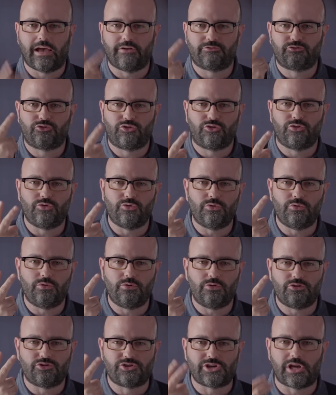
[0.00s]
have
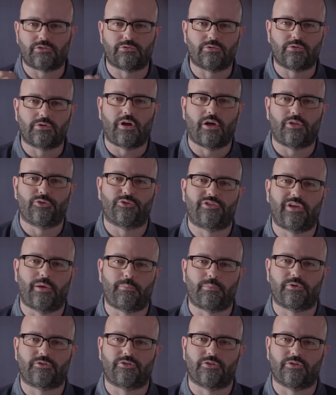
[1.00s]
two general color
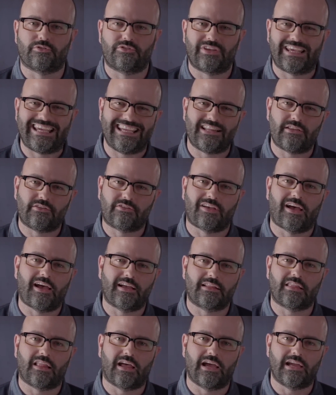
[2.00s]
temperatures.
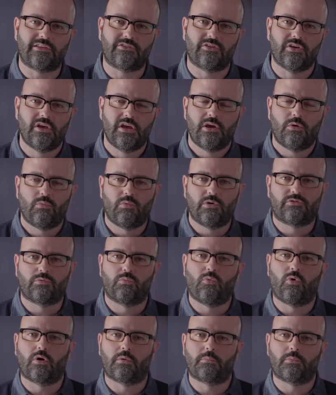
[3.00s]
Inside light was
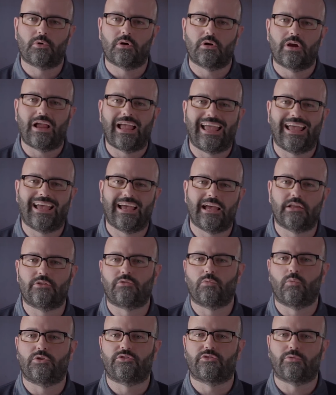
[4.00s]
warmer and
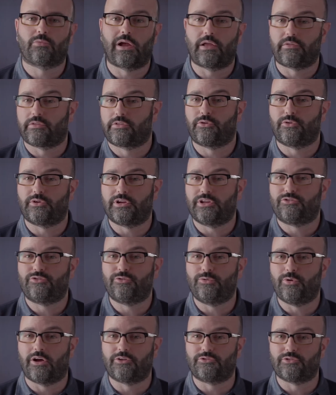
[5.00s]
was around
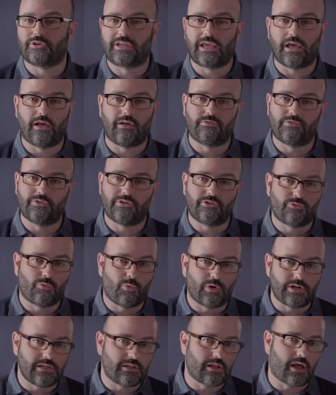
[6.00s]
3200 Kelvin,
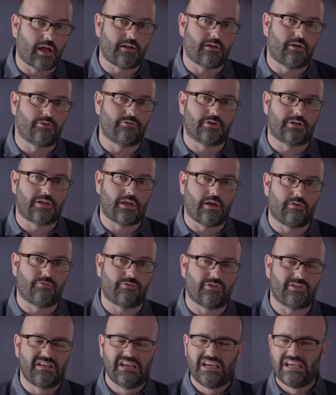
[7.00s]
2900
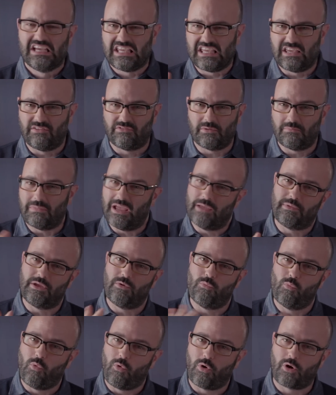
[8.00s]
Kelvin, even maybe
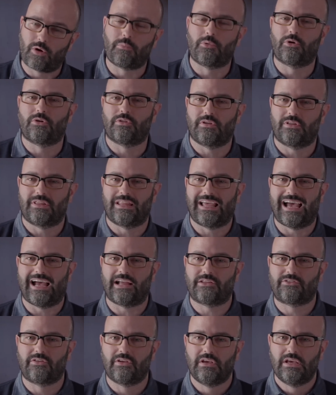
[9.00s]
warmer than
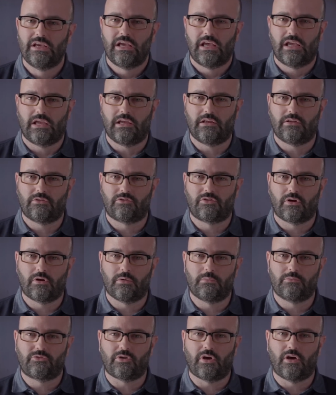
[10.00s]
that in
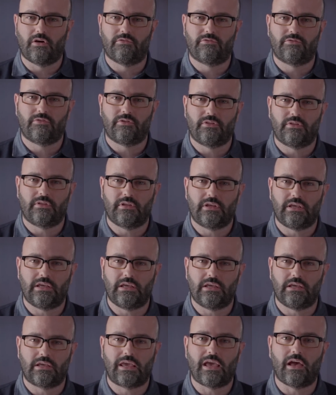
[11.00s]
terms of
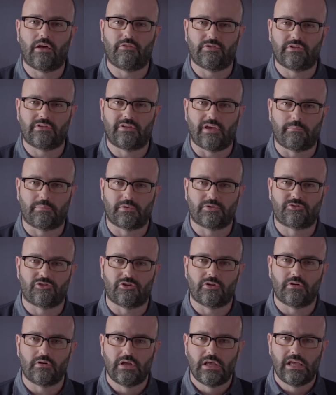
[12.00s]
the Kelvin
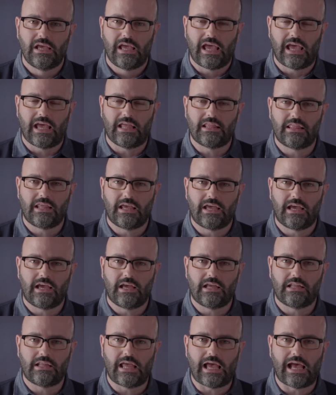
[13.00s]
temperature. And
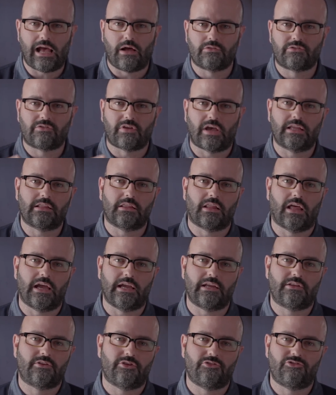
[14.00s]
then outside
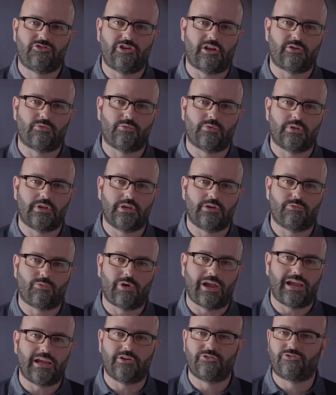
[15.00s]
light generally
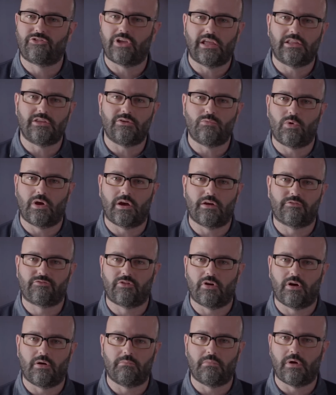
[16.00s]
ranged anywhere
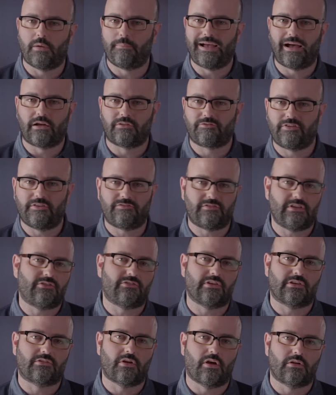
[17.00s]
from about
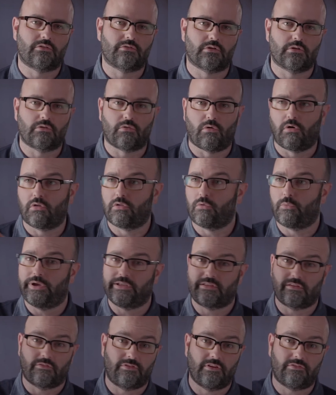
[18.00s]
5600 all the
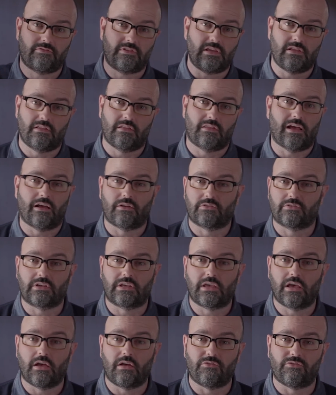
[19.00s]
way to 15,000
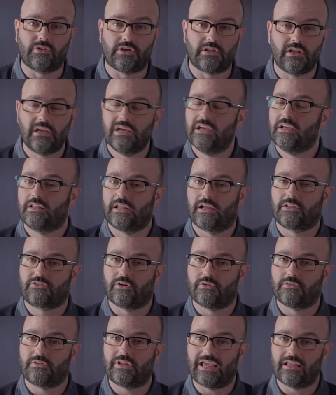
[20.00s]
Kelvin. That's
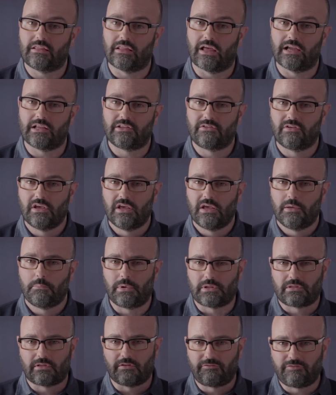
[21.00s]
our daylight.
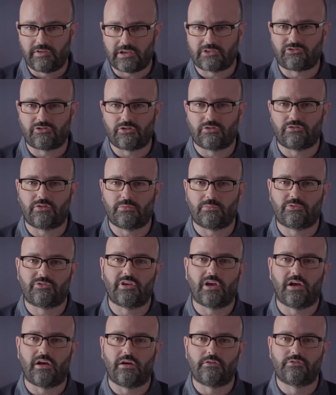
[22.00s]
But the fixtures
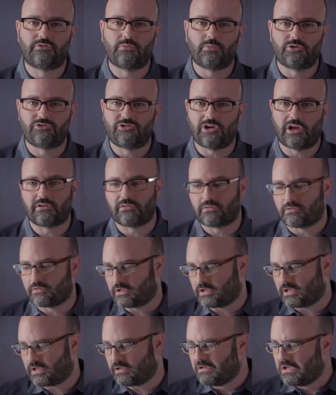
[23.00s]
themselves were
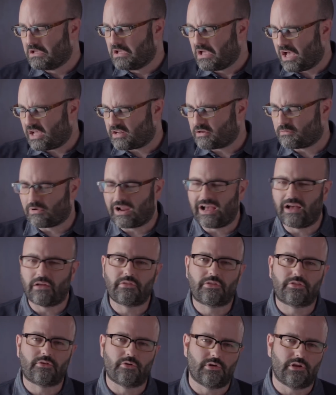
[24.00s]
generally at
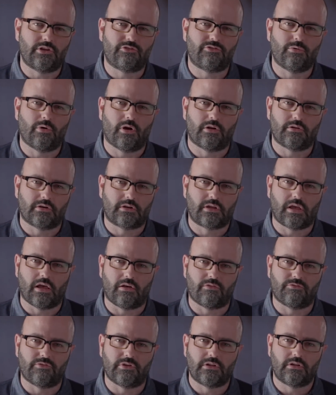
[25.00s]
around 3200
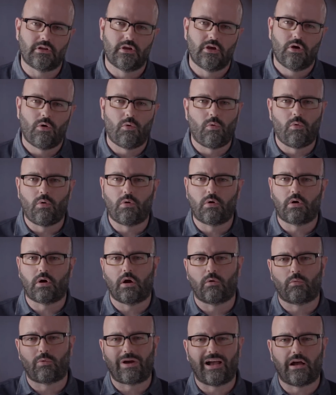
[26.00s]
Kelvin or
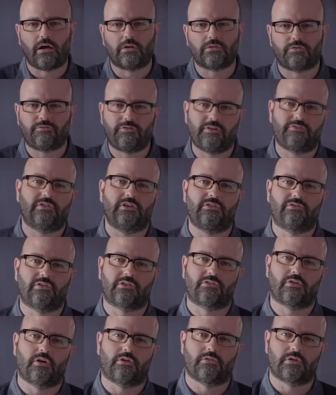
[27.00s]
around
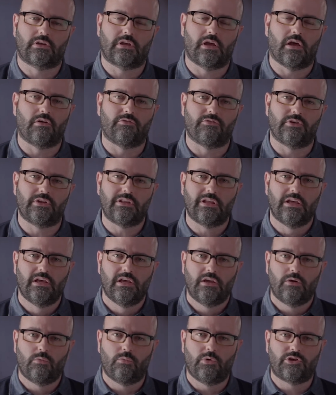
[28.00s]
5600 Kelvin,
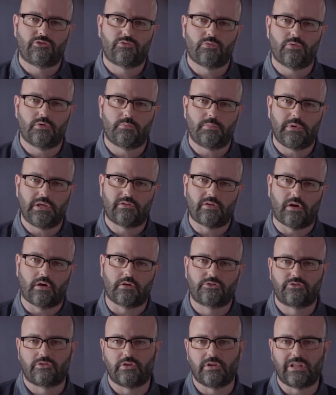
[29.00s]
which would be
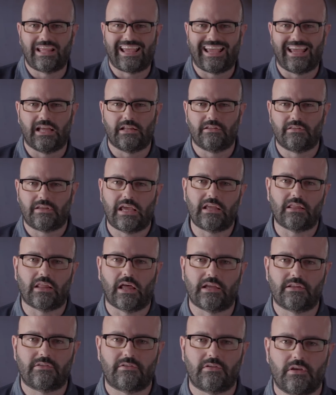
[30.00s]
tungsten and
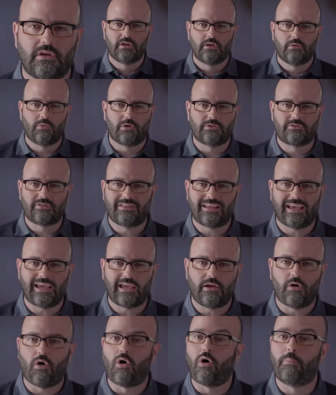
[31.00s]
daylight. Well,
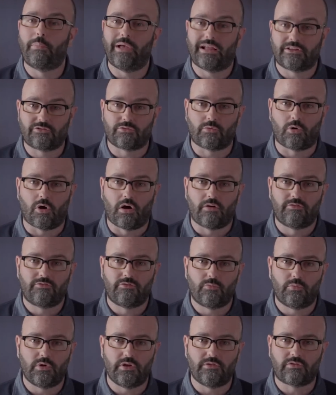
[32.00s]
today all bets are off.
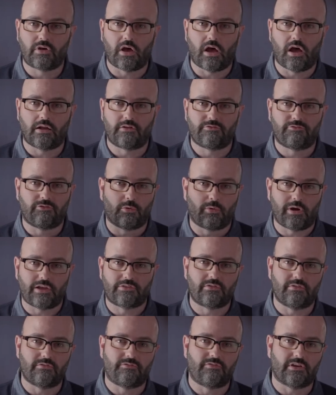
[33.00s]
We've got
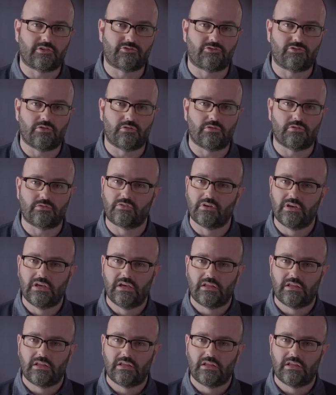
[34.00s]
fluorescent fixtures